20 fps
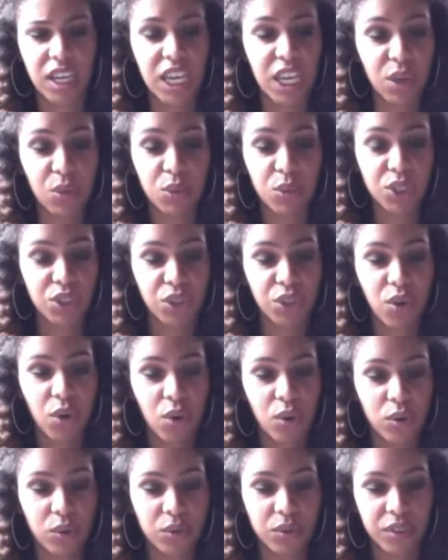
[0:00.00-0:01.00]
It was the
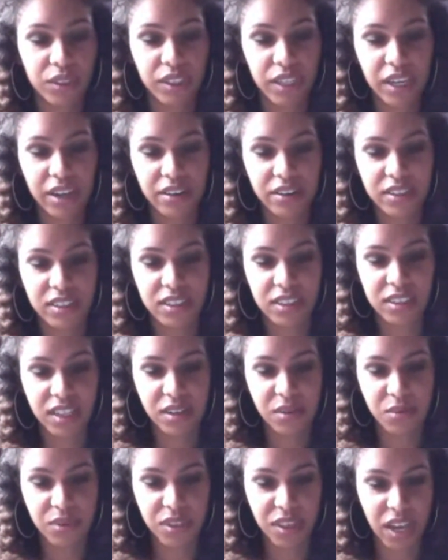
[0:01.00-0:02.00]
cold, Garrett
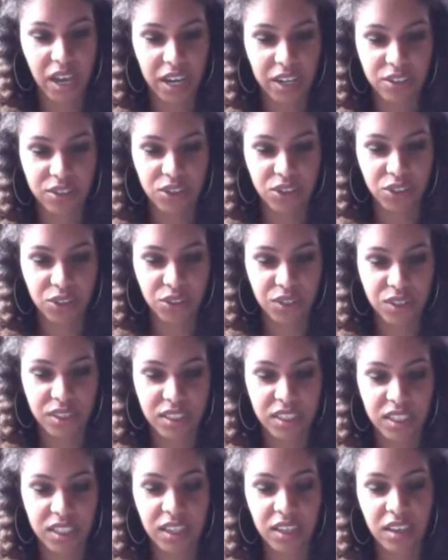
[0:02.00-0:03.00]
said with iron
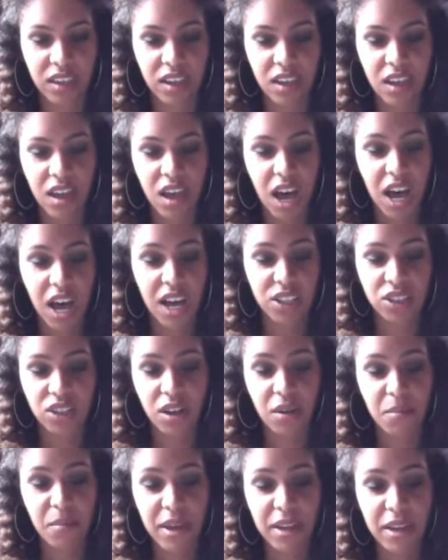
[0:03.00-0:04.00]
certainty. I
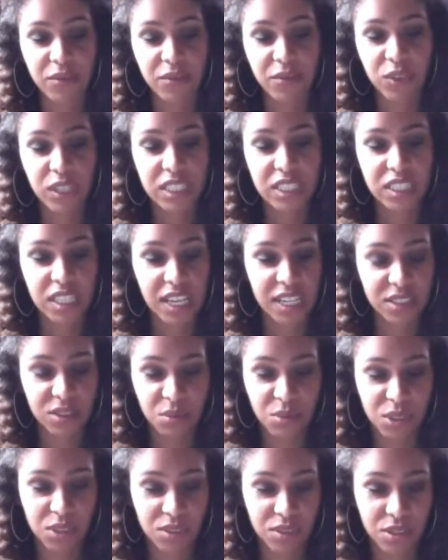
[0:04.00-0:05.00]
saw men freeze
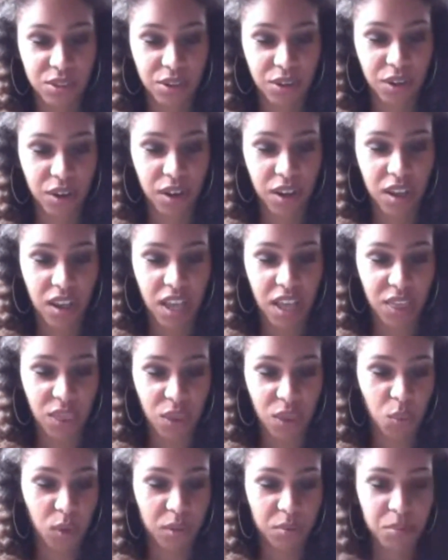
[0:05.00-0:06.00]
last winter,
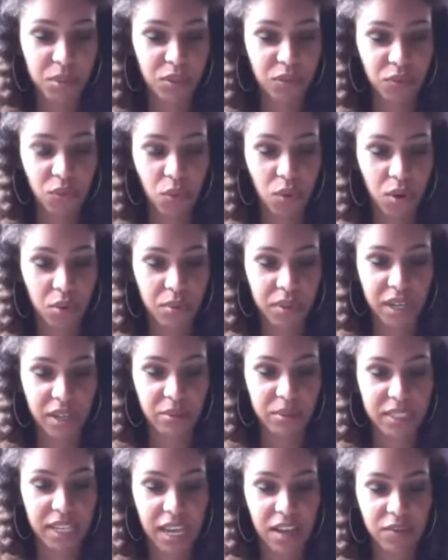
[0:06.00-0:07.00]
and the one before when
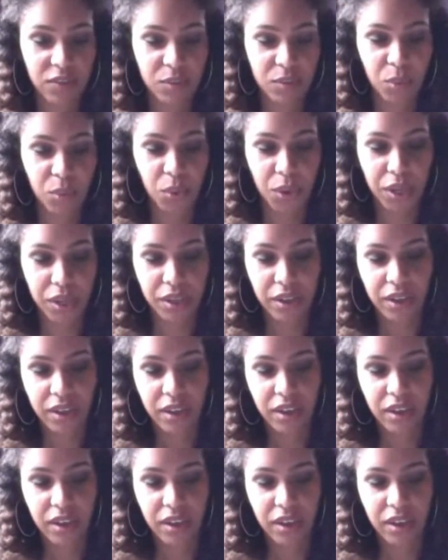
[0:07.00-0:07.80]
I was half a boy.